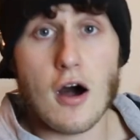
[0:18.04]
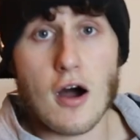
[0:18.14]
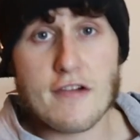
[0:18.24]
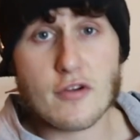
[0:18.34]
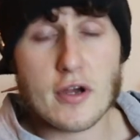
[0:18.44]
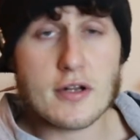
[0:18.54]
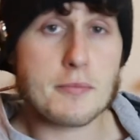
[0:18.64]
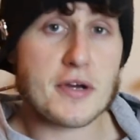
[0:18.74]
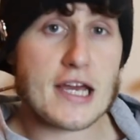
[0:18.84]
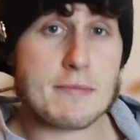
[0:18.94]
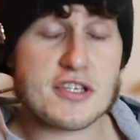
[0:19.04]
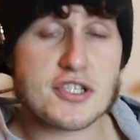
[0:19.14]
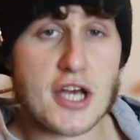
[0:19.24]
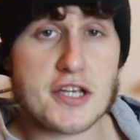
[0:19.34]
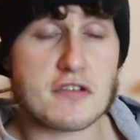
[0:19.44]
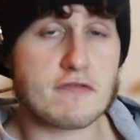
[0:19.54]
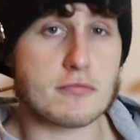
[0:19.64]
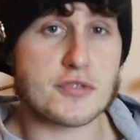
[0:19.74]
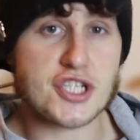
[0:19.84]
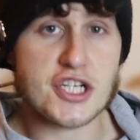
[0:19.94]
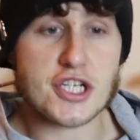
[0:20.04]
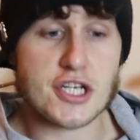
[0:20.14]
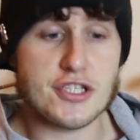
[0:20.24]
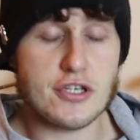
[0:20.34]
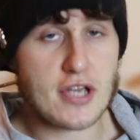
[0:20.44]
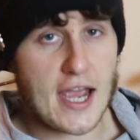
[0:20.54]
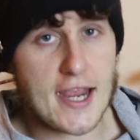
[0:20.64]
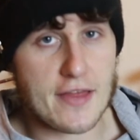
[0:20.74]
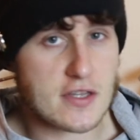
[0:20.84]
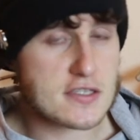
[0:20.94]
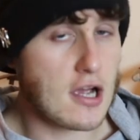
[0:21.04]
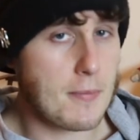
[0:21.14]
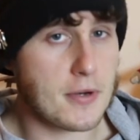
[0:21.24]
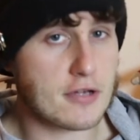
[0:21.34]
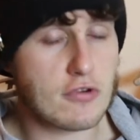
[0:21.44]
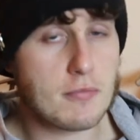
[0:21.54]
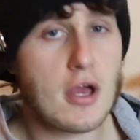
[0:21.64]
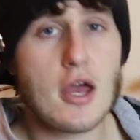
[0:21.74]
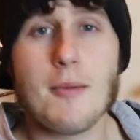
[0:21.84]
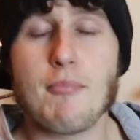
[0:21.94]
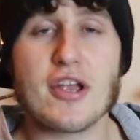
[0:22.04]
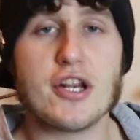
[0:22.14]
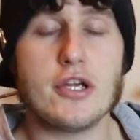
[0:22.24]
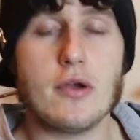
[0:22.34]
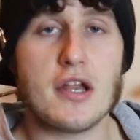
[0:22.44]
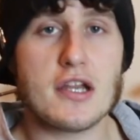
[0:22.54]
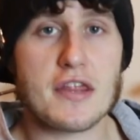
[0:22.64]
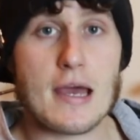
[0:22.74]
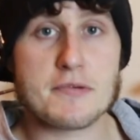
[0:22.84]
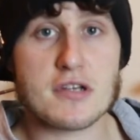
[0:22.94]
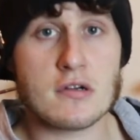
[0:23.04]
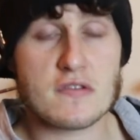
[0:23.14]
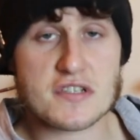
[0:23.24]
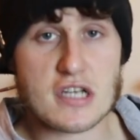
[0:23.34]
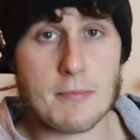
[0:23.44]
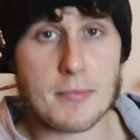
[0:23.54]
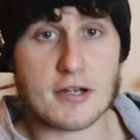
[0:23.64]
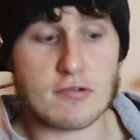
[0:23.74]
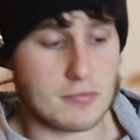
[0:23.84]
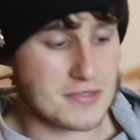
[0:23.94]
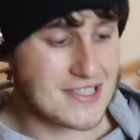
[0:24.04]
Hi everyone, my name is Jason from Shisha in the UK and the Sampling Room, bringing you another episode of the Sampling Room.